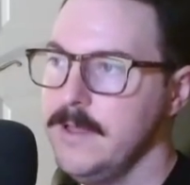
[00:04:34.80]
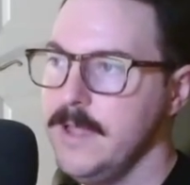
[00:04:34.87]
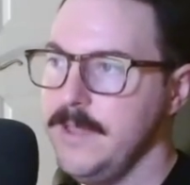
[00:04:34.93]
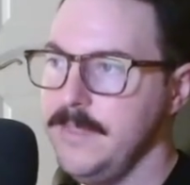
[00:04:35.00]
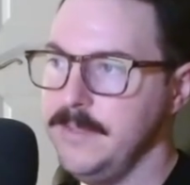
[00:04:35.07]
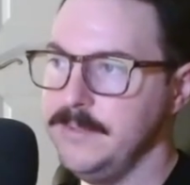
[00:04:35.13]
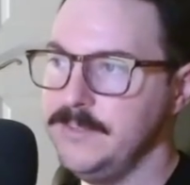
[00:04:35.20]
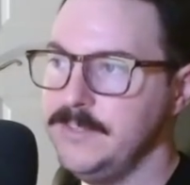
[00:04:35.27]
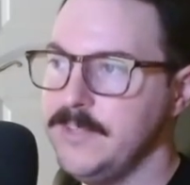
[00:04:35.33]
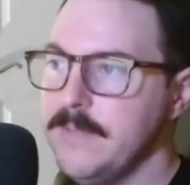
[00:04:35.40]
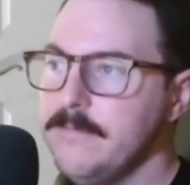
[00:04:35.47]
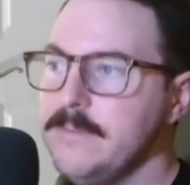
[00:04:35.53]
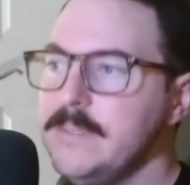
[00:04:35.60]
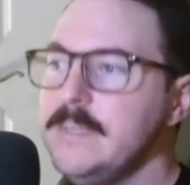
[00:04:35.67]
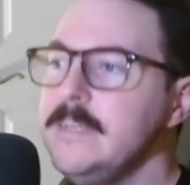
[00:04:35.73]
And then
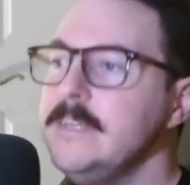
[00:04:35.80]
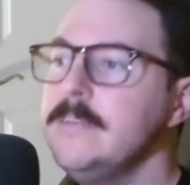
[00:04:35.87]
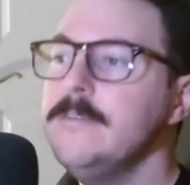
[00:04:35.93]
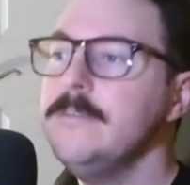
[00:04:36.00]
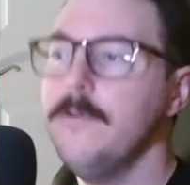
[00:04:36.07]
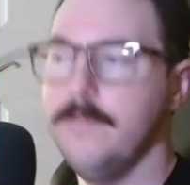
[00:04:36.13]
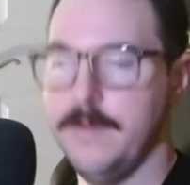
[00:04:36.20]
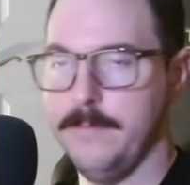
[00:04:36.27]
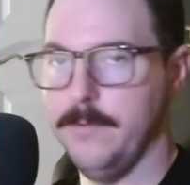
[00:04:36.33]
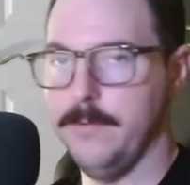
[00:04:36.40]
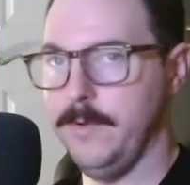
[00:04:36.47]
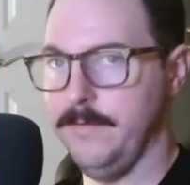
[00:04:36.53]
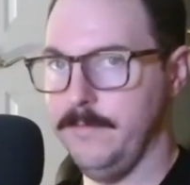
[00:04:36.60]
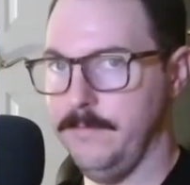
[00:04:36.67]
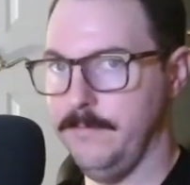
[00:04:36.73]
17 November,
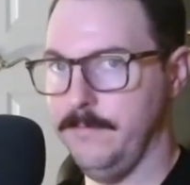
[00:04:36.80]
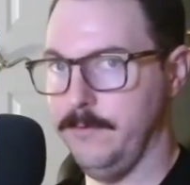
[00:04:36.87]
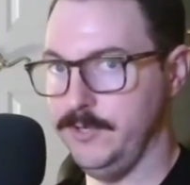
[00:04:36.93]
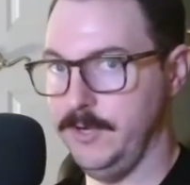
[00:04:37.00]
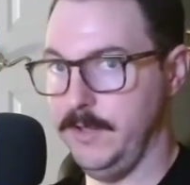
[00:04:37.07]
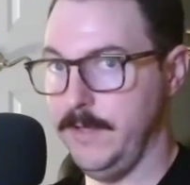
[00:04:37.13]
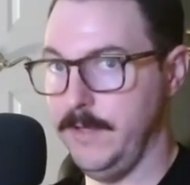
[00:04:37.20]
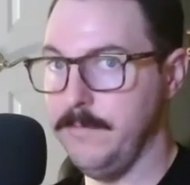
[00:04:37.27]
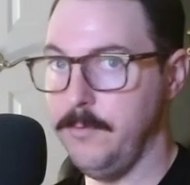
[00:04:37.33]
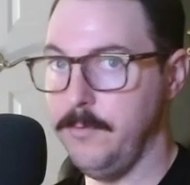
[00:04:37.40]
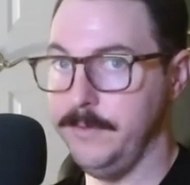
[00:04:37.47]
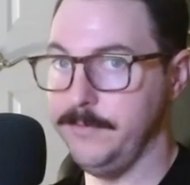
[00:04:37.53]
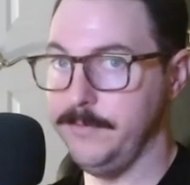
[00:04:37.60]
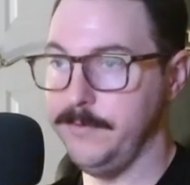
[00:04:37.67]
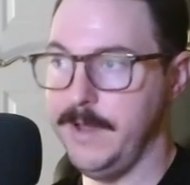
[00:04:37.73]
we have a version
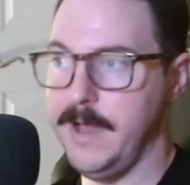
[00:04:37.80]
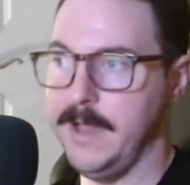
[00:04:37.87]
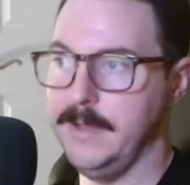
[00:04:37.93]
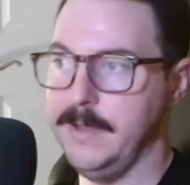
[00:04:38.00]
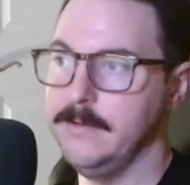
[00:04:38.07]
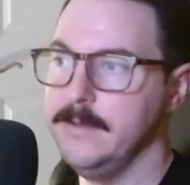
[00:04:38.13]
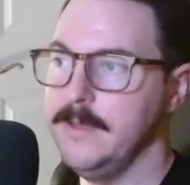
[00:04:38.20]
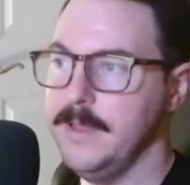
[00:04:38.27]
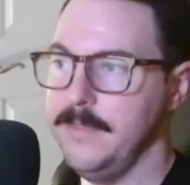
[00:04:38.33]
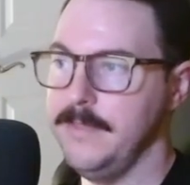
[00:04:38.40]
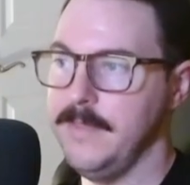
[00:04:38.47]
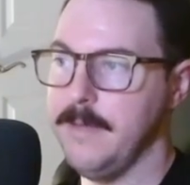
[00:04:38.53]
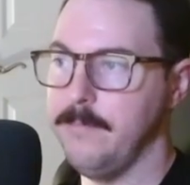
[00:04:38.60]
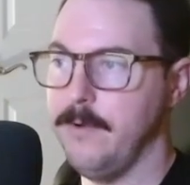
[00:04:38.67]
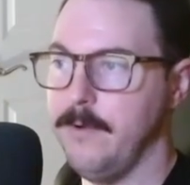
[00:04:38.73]
11.39, and
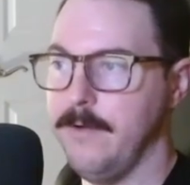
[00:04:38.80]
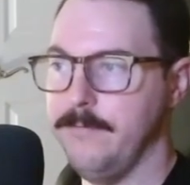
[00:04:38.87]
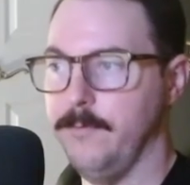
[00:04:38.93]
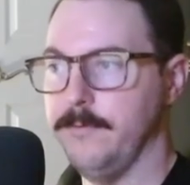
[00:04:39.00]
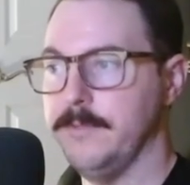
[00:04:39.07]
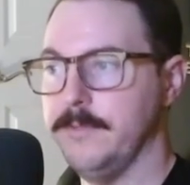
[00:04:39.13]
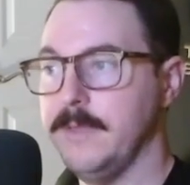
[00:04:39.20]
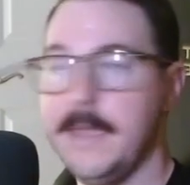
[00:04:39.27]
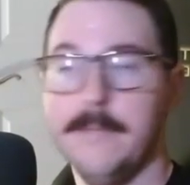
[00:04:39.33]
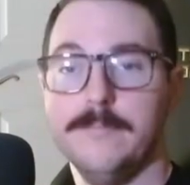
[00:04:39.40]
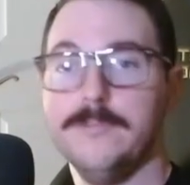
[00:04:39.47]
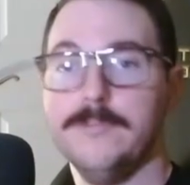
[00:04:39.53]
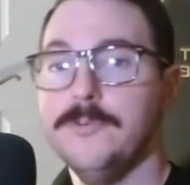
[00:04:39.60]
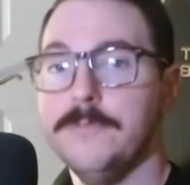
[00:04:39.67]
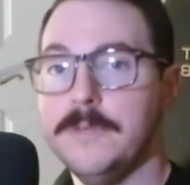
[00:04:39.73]
that brought forth
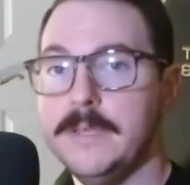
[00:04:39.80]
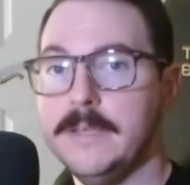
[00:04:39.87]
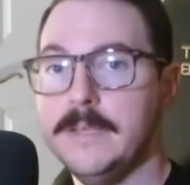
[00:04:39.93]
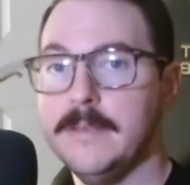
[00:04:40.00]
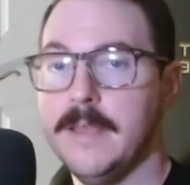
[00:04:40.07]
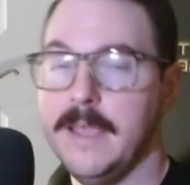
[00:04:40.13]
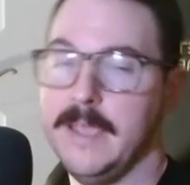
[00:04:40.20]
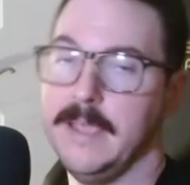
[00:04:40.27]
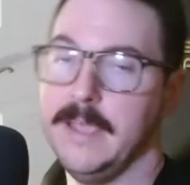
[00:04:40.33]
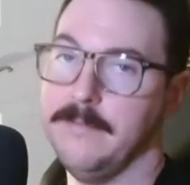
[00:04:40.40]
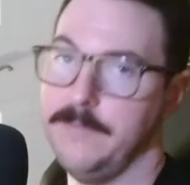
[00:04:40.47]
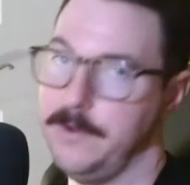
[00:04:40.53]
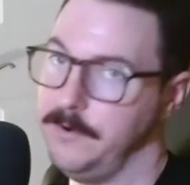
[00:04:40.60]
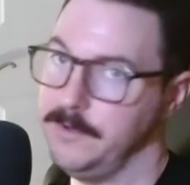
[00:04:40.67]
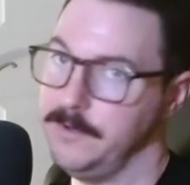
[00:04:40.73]
game tuning and
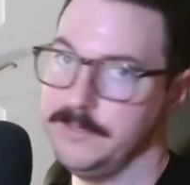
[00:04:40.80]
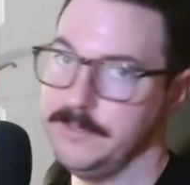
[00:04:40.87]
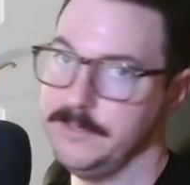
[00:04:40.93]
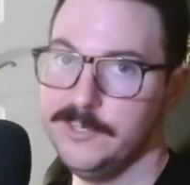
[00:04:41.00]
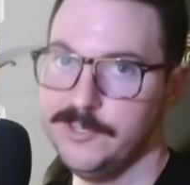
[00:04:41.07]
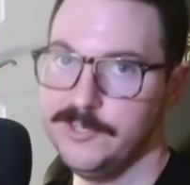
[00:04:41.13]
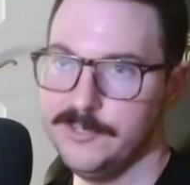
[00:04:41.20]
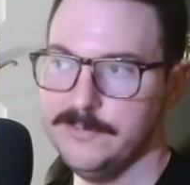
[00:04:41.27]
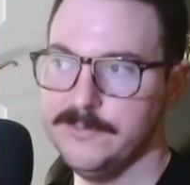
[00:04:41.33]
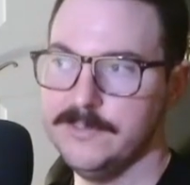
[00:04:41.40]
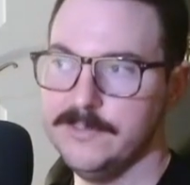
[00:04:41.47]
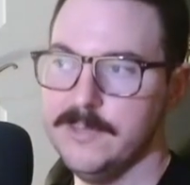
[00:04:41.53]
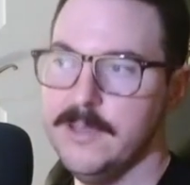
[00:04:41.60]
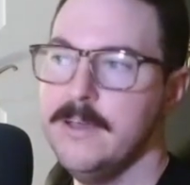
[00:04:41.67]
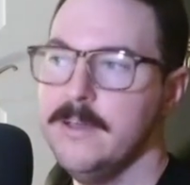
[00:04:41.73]
various
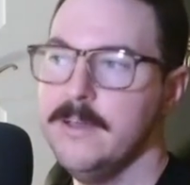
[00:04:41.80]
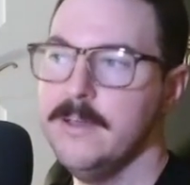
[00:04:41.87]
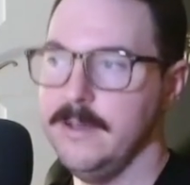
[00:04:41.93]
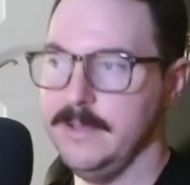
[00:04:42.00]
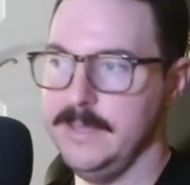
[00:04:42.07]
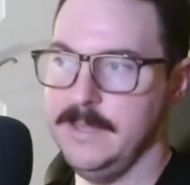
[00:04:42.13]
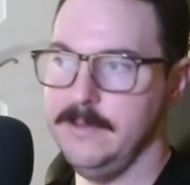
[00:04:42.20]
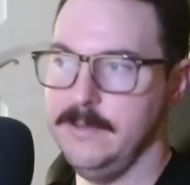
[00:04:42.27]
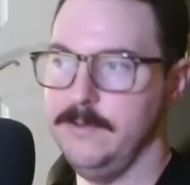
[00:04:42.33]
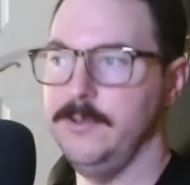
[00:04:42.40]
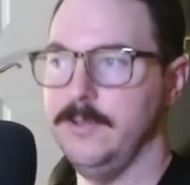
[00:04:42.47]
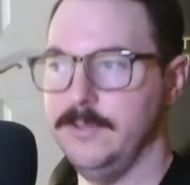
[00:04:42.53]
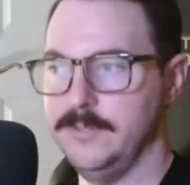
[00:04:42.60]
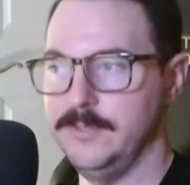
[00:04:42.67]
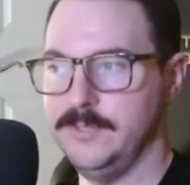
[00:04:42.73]
additions. Again, you
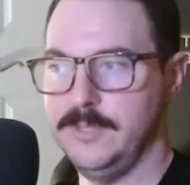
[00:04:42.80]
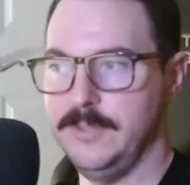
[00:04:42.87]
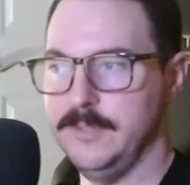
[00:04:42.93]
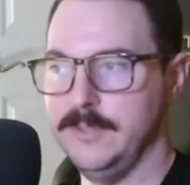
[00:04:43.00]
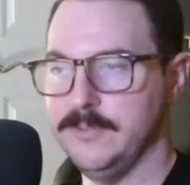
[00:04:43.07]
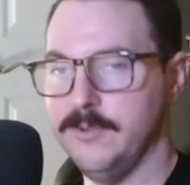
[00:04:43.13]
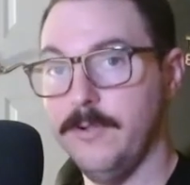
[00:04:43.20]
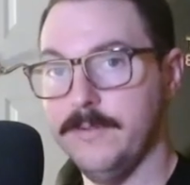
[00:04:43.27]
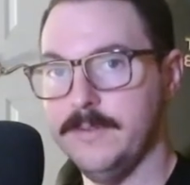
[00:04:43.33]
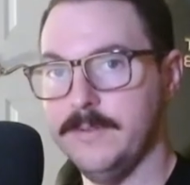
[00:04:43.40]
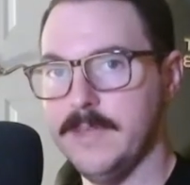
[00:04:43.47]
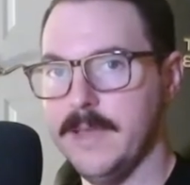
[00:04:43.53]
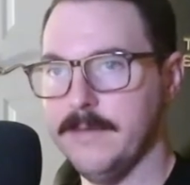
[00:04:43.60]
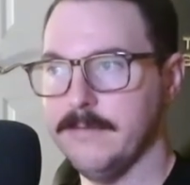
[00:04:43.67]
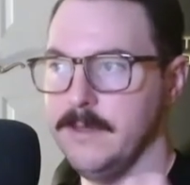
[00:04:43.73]
can see this all in
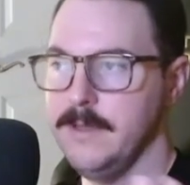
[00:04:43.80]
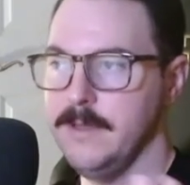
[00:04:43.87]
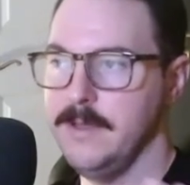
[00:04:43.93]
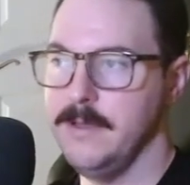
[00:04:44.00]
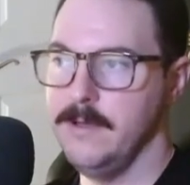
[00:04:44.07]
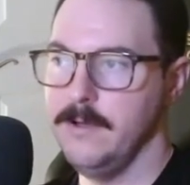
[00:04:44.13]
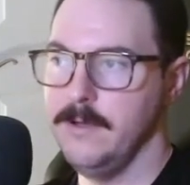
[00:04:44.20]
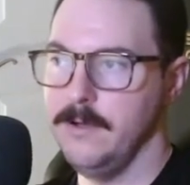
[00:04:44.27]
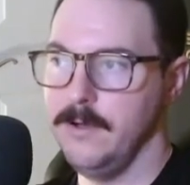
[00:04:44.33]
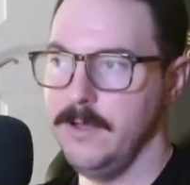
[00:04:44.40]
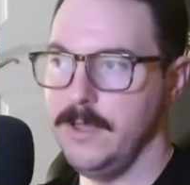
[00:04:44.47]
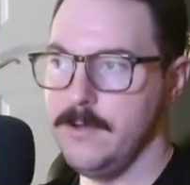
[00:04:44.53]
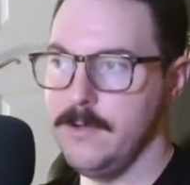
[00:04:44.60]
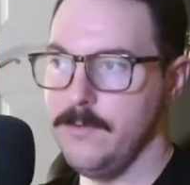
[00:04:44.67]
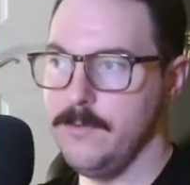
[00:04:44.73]
depth
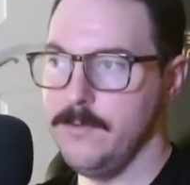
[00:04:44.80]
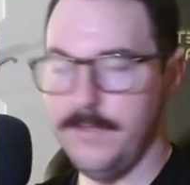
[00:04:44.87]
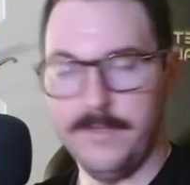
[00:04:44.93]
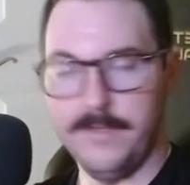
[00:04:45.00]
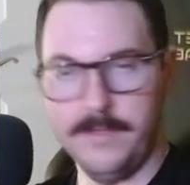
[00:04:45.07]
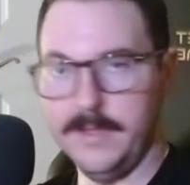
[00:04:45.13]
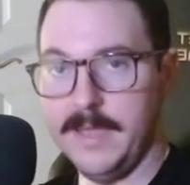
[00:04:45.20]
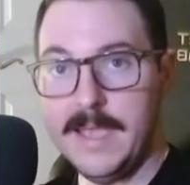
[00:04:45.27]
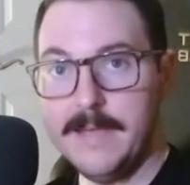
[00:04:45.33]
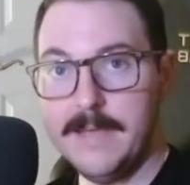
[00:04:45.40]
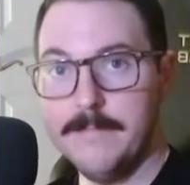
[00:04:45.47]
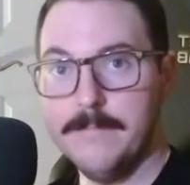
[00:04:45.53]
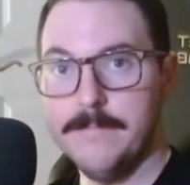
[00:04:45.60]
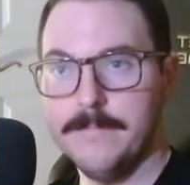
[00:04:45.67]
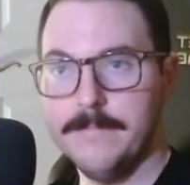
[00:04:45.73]
within the
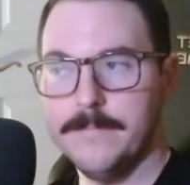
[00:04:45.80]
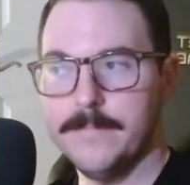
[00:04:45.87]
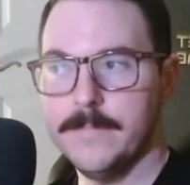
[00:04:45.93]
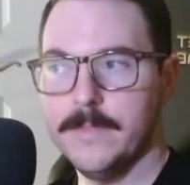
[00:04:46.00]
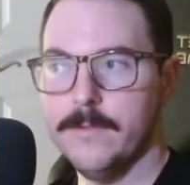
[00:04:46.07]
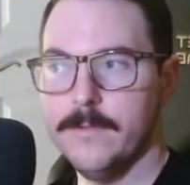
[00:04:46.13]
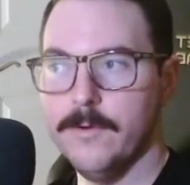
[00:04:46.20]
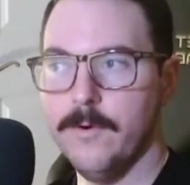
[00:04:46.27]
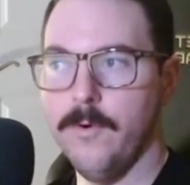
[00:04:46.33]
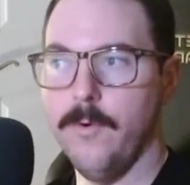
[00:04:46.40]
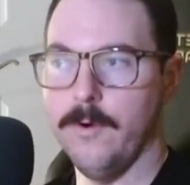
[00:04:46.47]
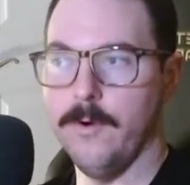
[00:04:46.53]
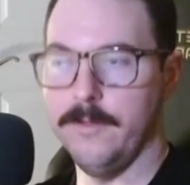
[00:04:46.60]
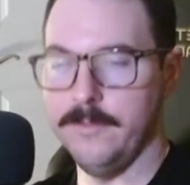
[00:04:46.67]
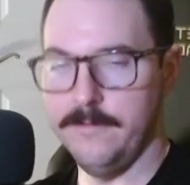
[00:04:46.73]
game
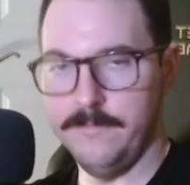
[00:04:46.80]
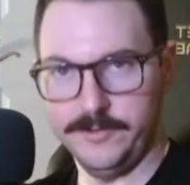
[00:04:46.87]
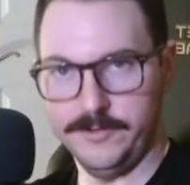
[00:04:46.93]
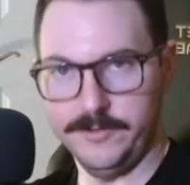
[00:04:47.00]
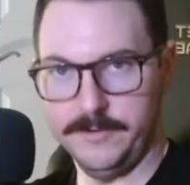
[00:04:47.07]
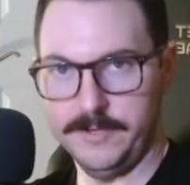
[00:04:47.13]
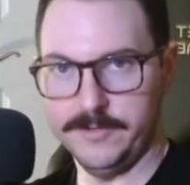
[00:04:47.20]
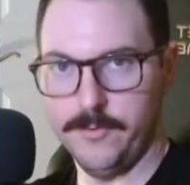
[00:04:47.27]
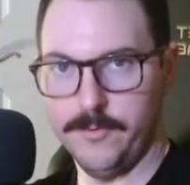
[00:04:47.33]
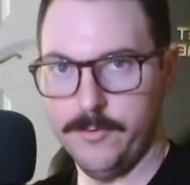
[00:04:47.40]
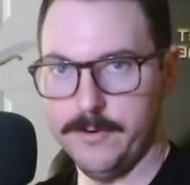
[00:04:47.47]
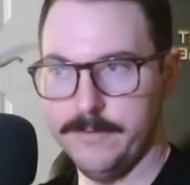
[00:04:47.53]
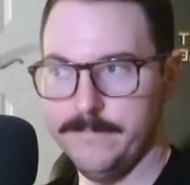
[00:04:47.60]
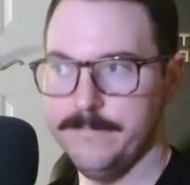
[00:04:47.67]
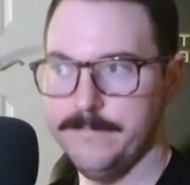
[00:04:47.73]
or on the official
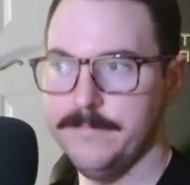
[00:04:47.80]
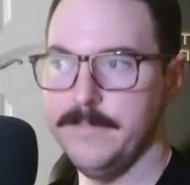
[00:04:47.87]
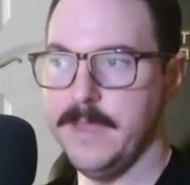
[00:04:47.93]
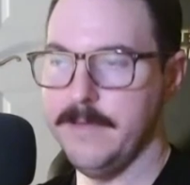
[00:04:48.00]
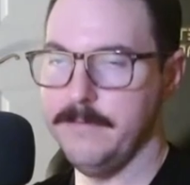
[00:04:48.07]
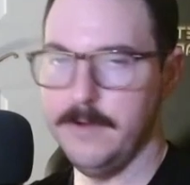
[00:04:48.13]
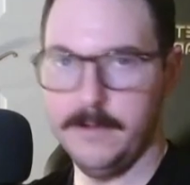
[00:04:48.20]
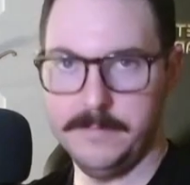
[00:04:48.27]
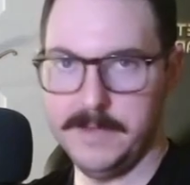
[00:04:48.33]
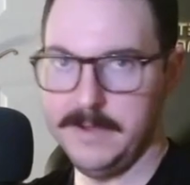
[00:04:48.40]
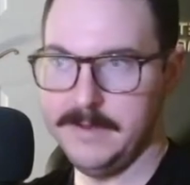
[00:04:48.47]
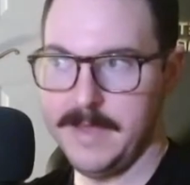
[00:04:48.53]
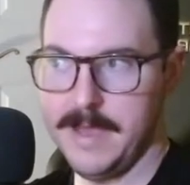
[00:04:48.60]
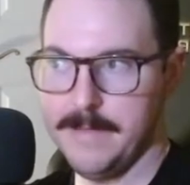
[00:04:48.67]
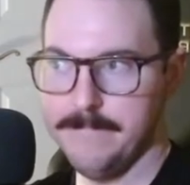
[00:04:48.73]
Discord. They have an update
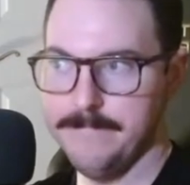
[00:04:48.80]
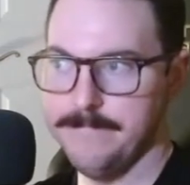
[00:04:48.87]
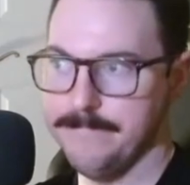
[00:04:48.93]
tab.